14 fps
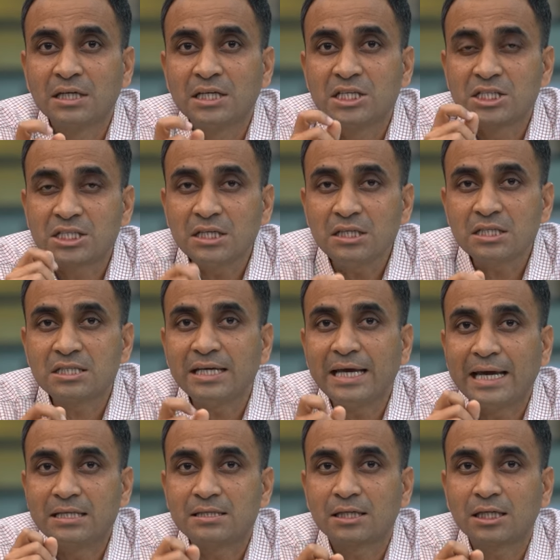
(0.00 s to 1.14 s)
since the
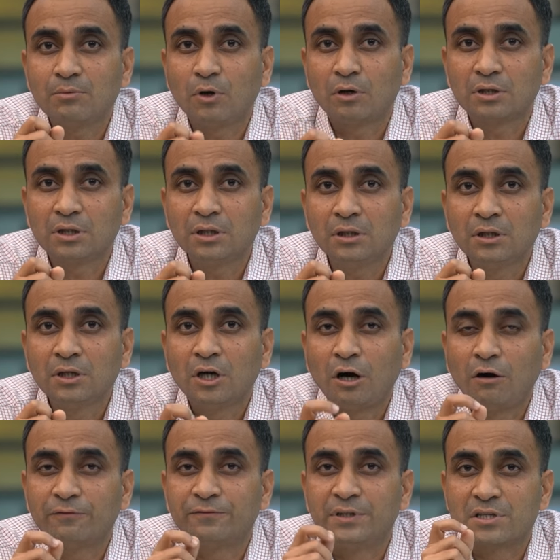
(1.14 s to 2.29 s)
interim order
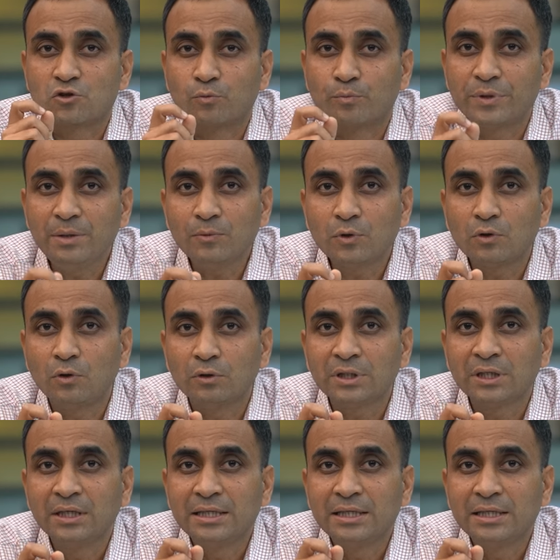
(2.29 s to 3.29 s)
of the Supreme Court